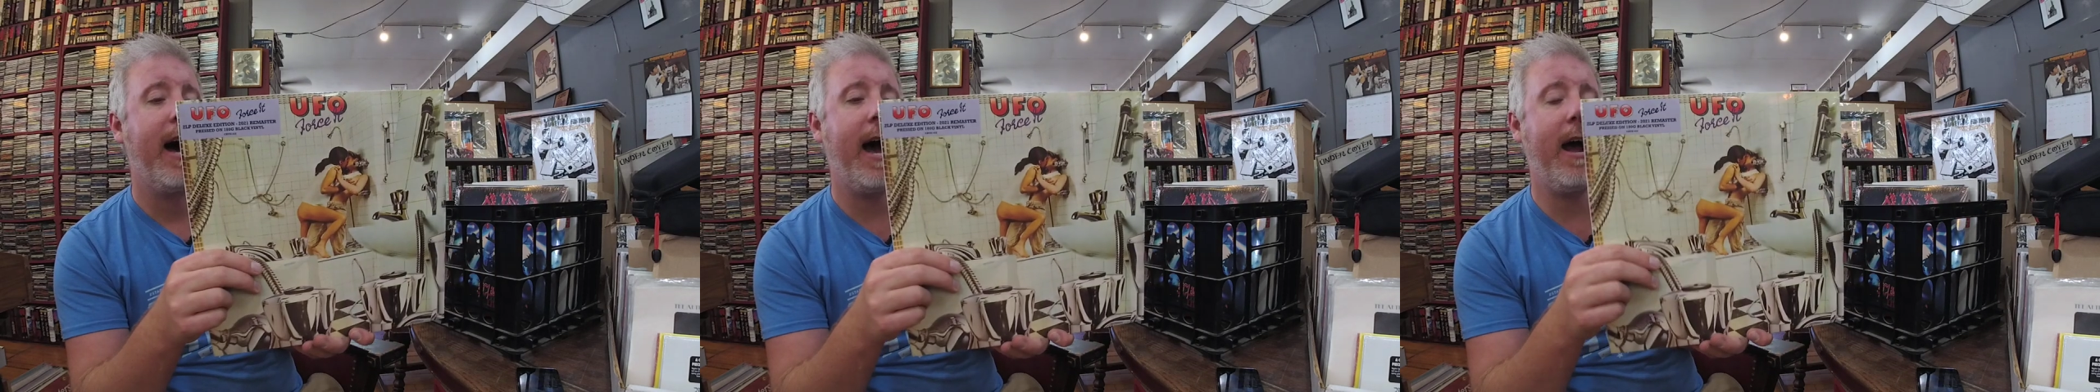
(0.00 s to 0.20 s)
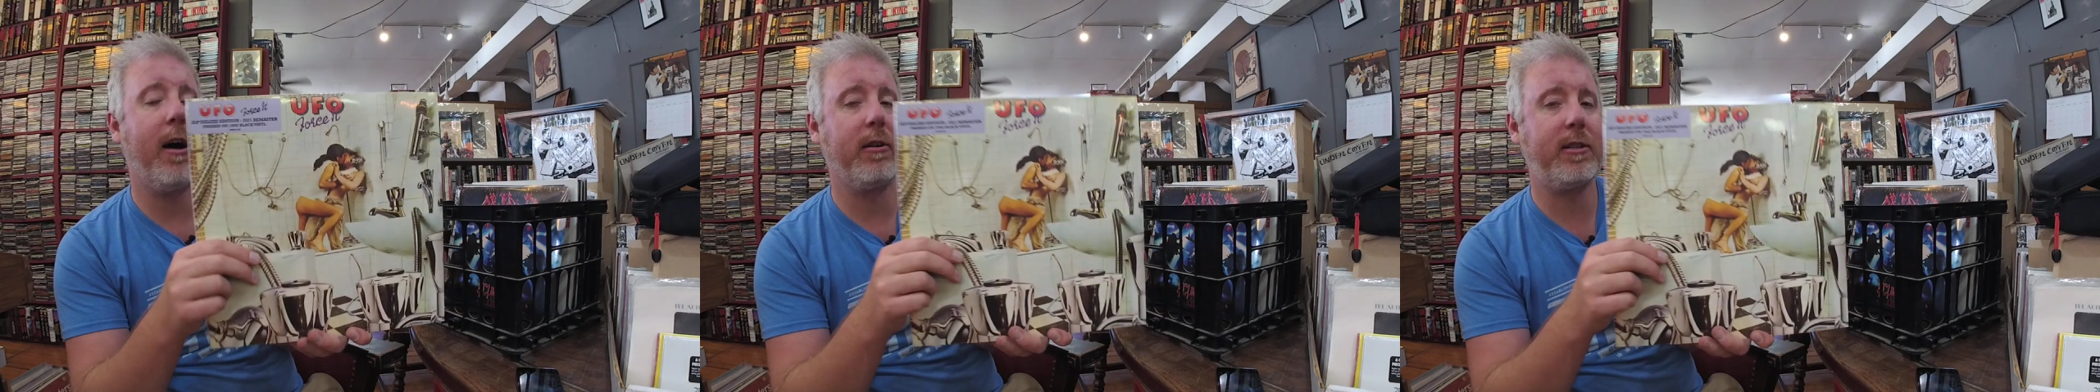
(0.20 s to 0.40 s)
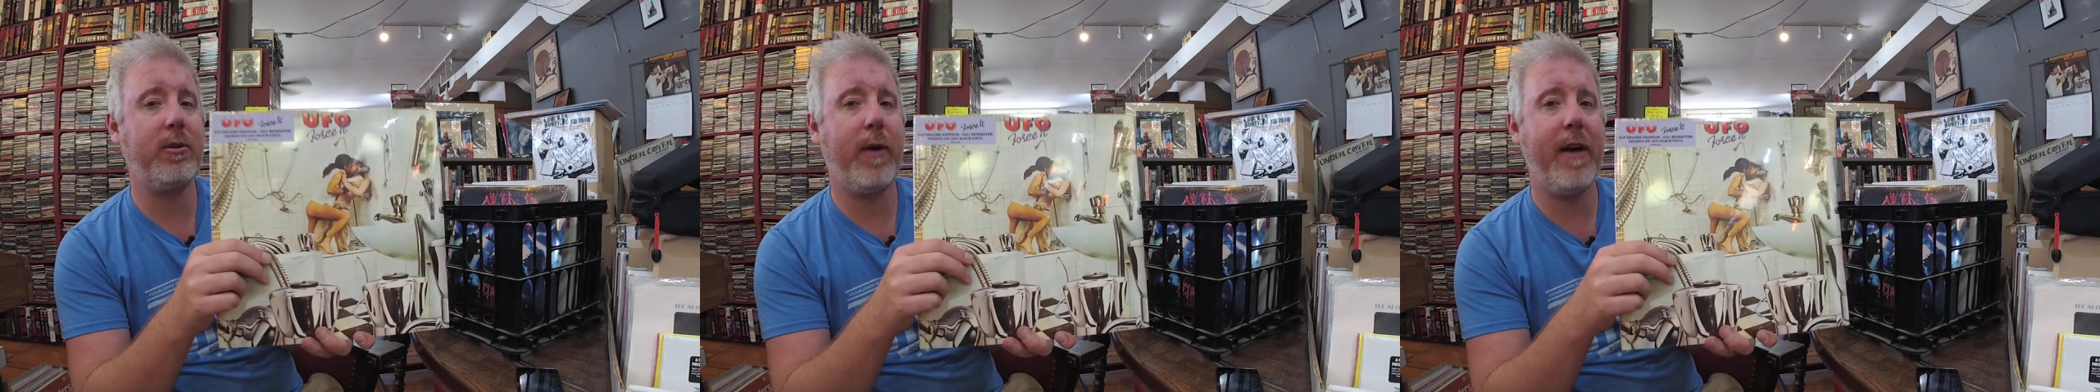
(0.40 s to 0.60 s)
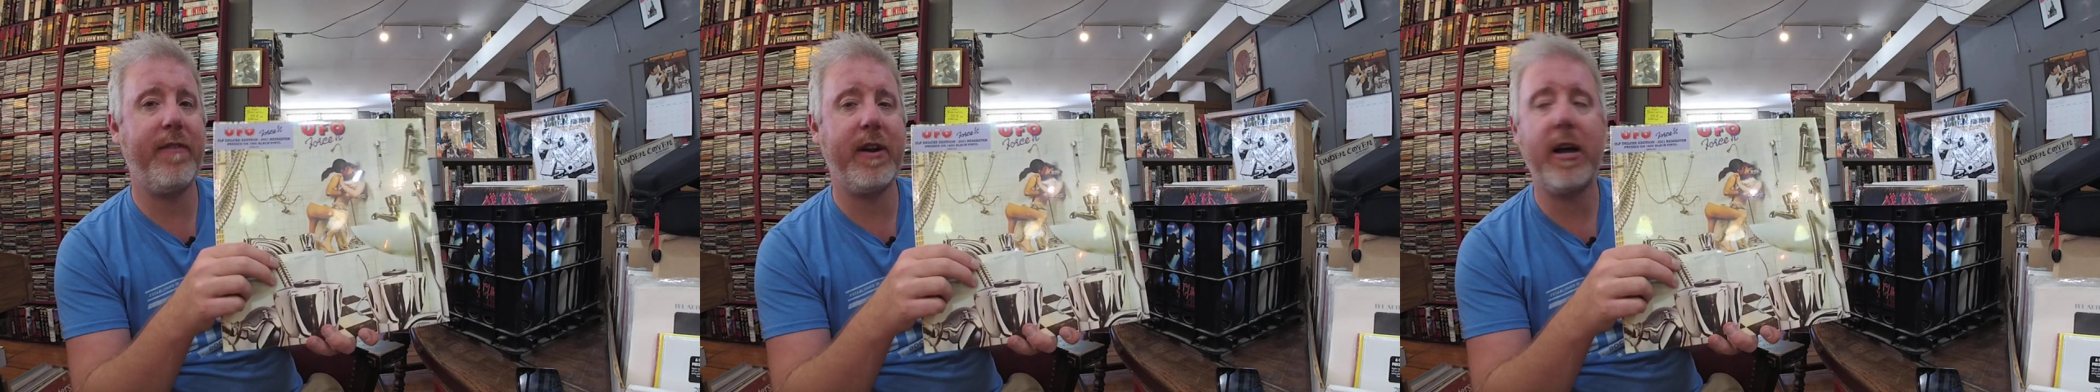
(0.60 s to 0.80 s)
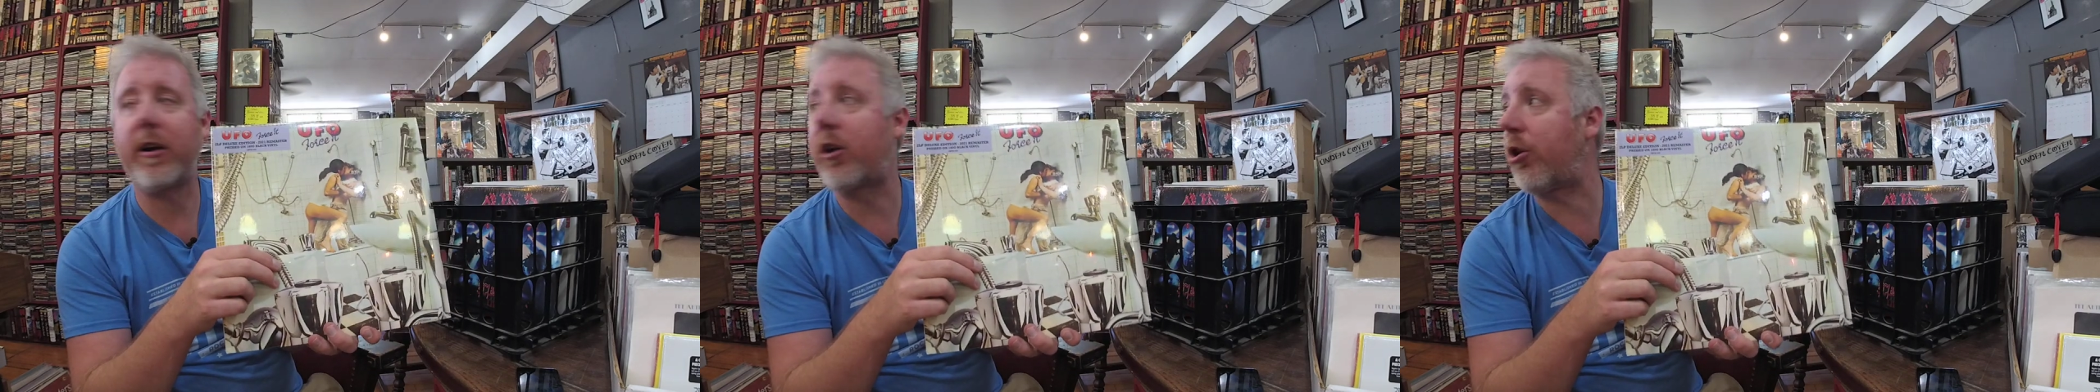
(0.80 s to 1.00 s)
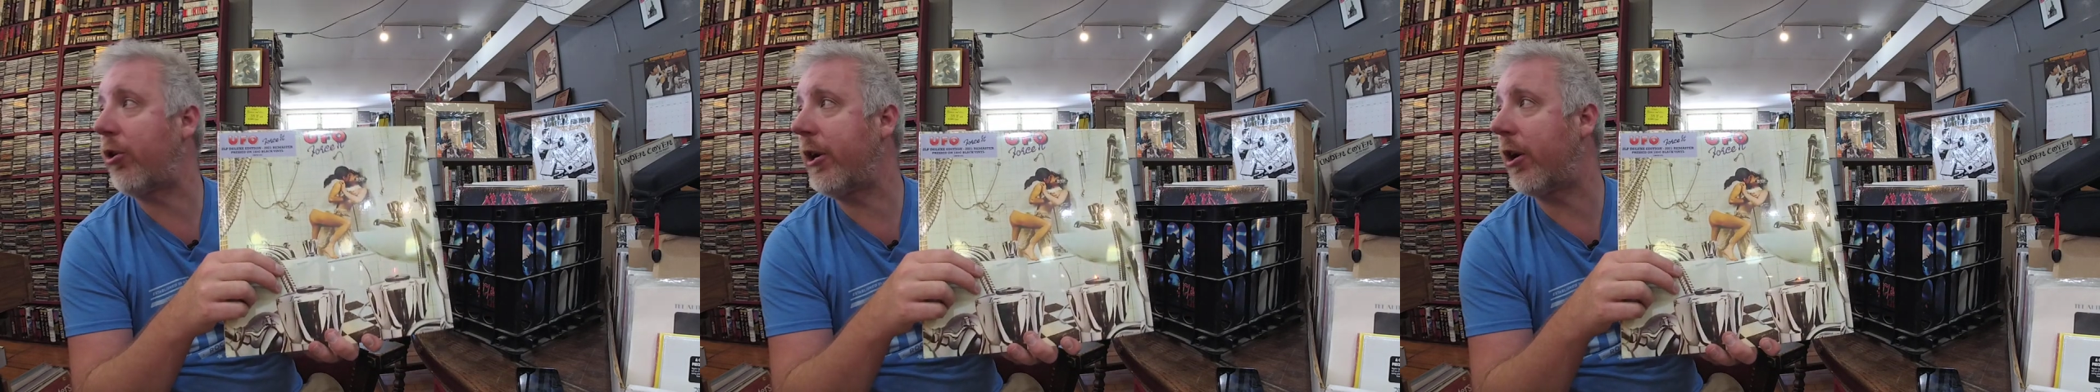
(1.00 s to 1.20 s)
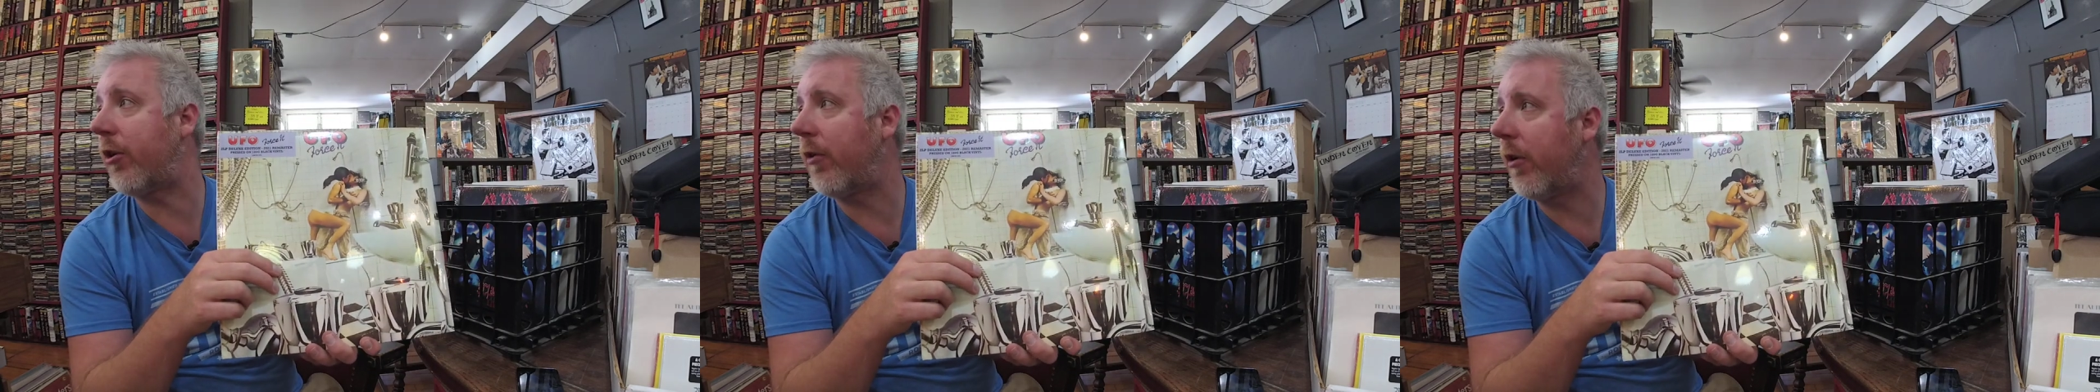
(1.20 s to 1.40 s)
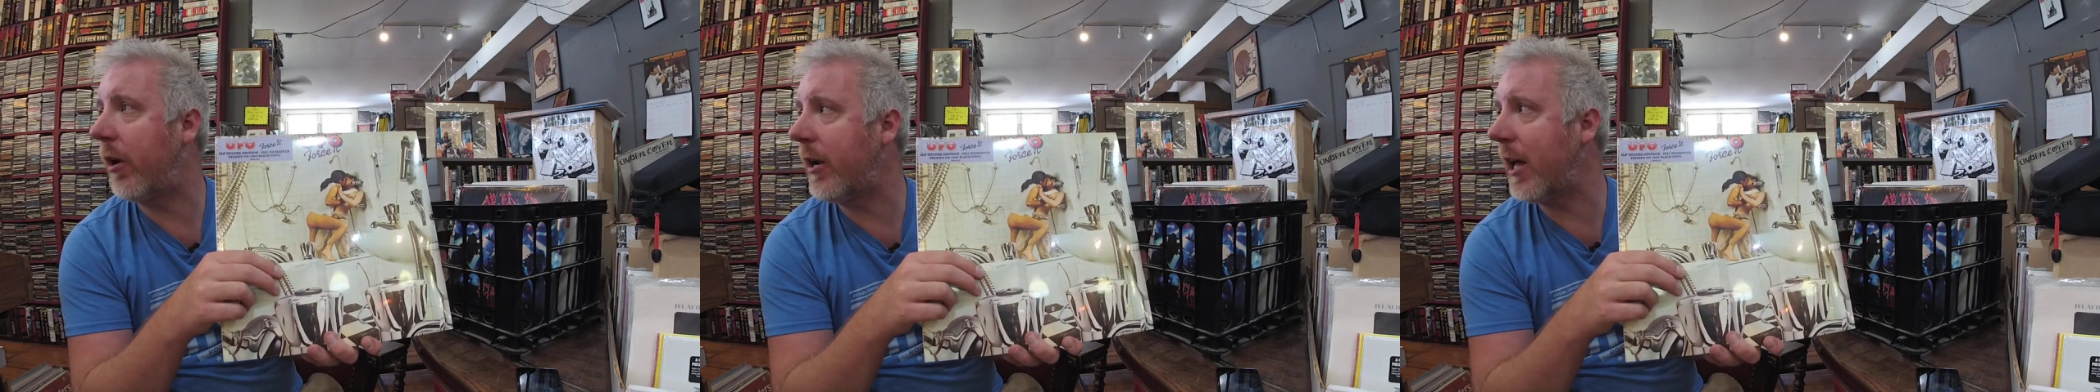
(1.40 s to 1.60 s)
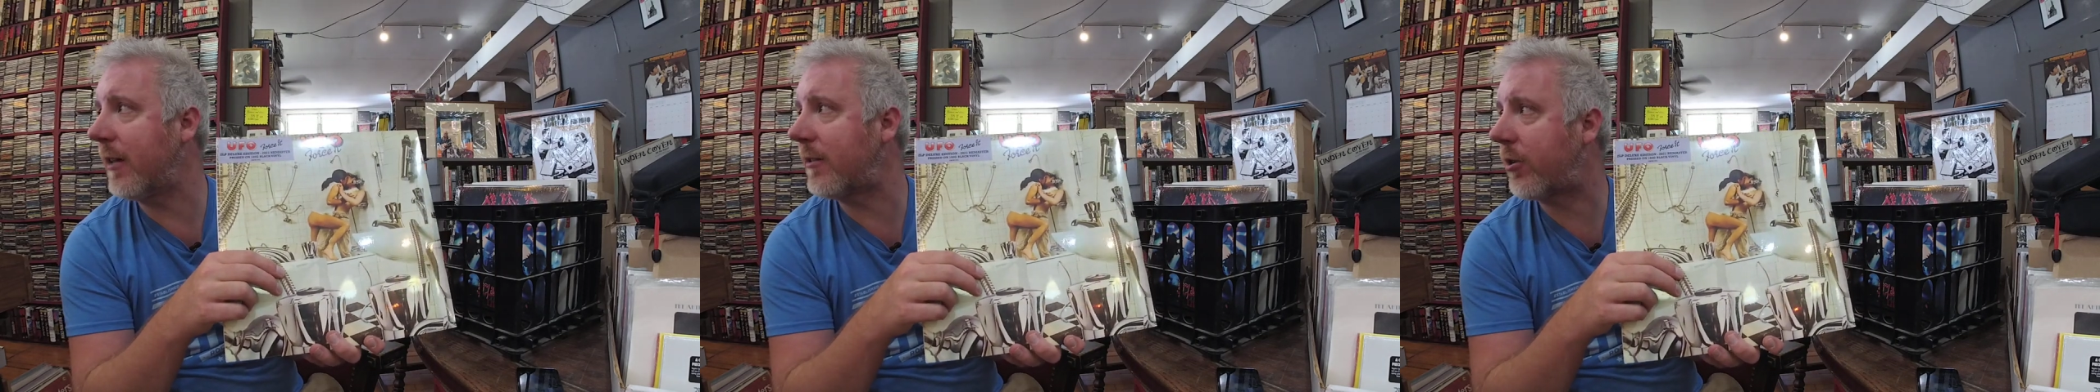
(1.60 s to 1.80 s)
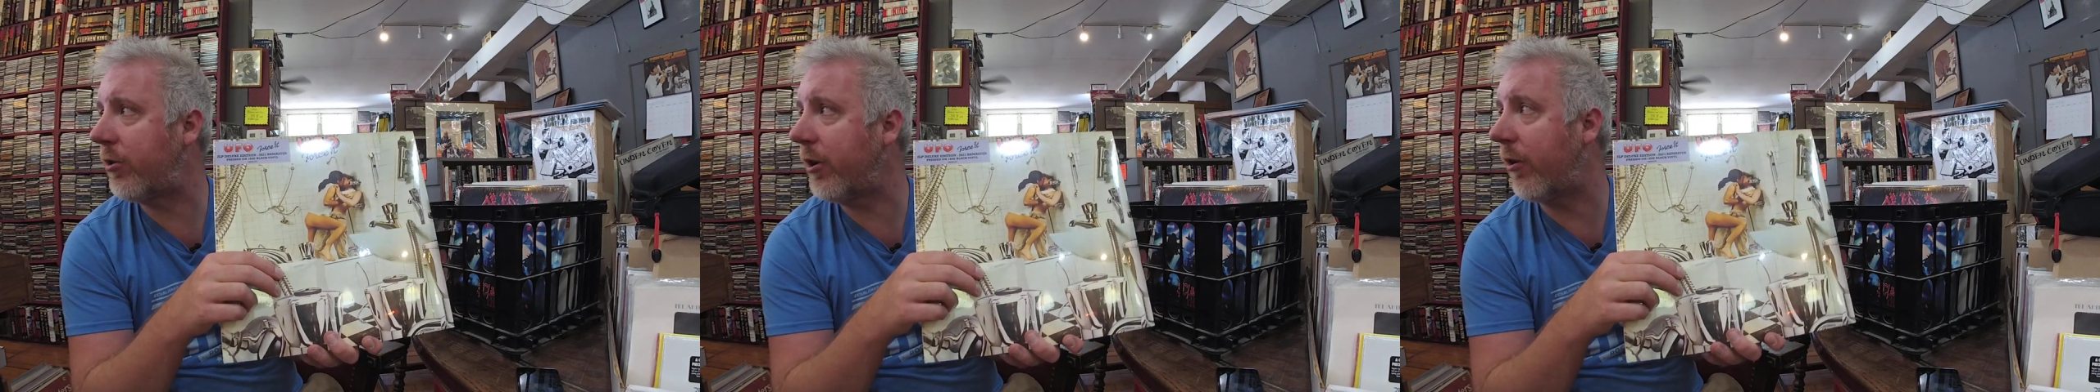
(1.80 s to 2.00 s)
I also have it on clear. Annette,
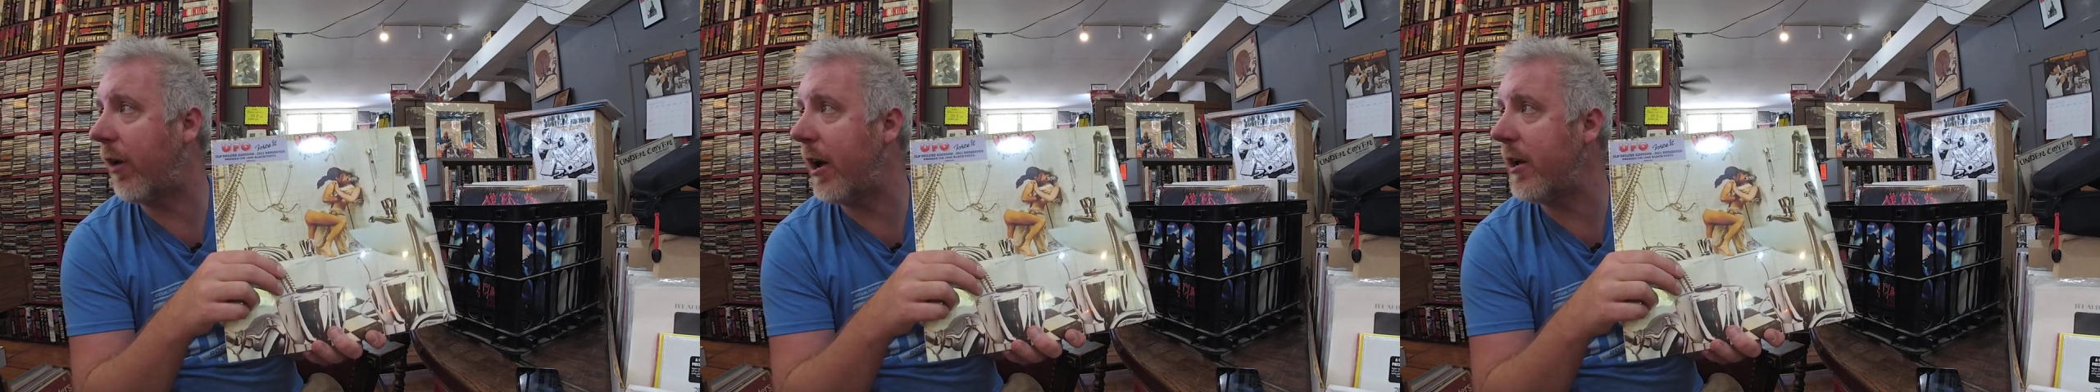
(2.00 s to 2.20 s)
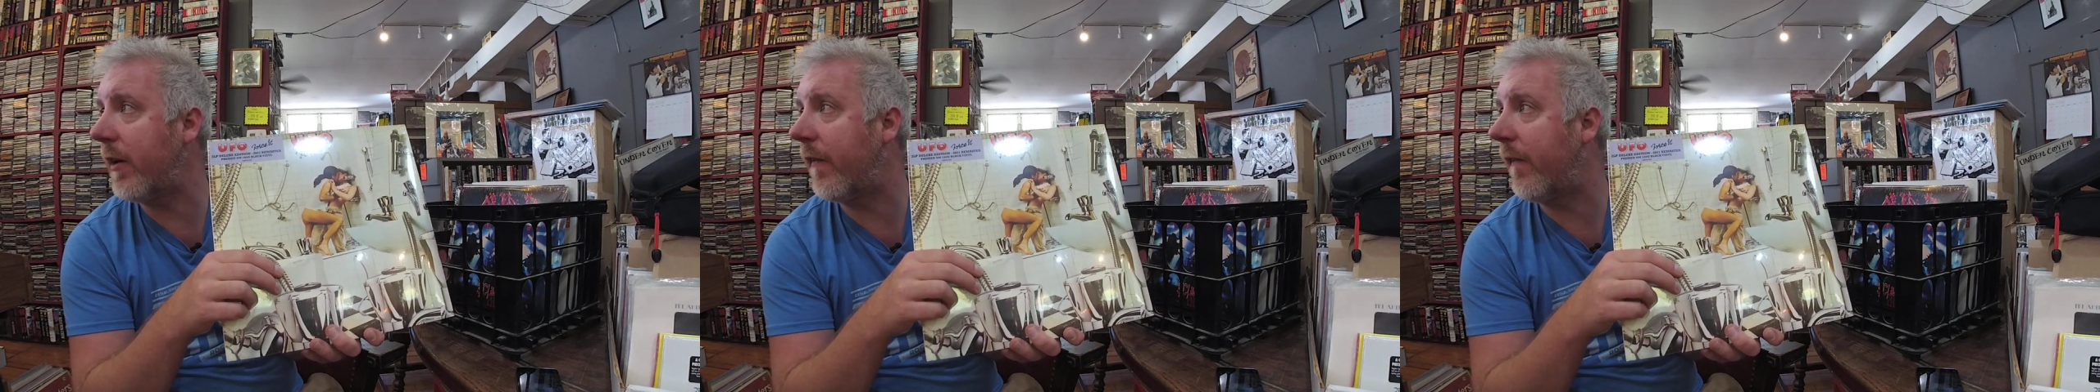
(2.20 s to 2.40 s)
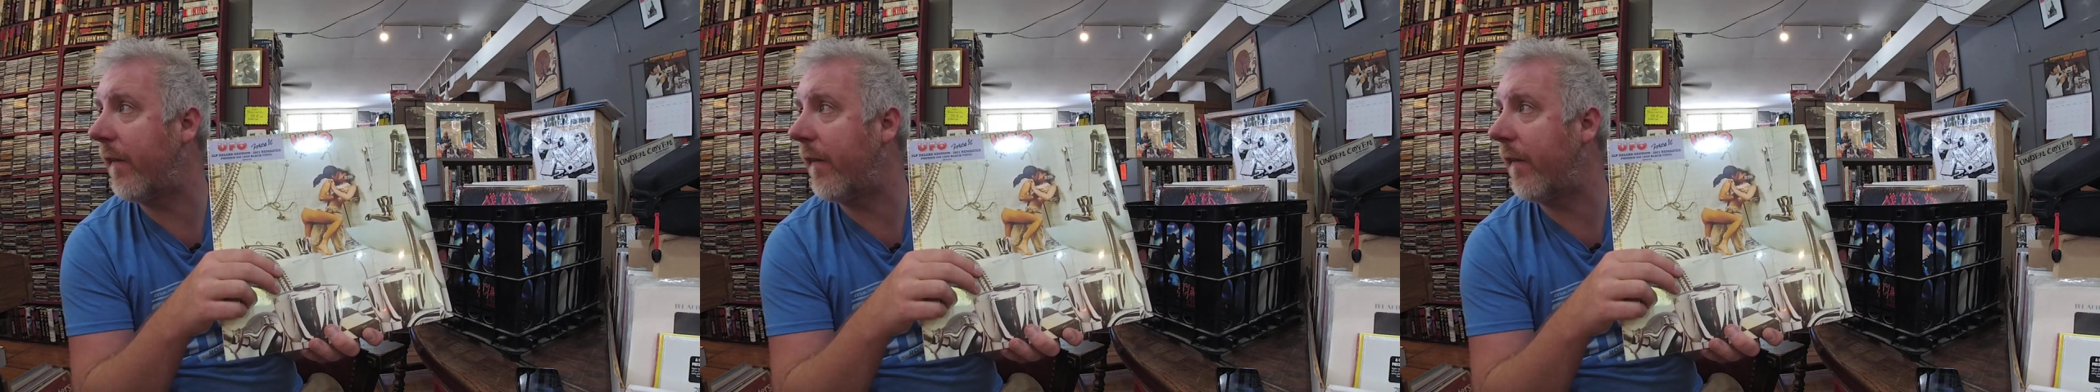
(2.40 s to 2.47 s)
it's clear, right?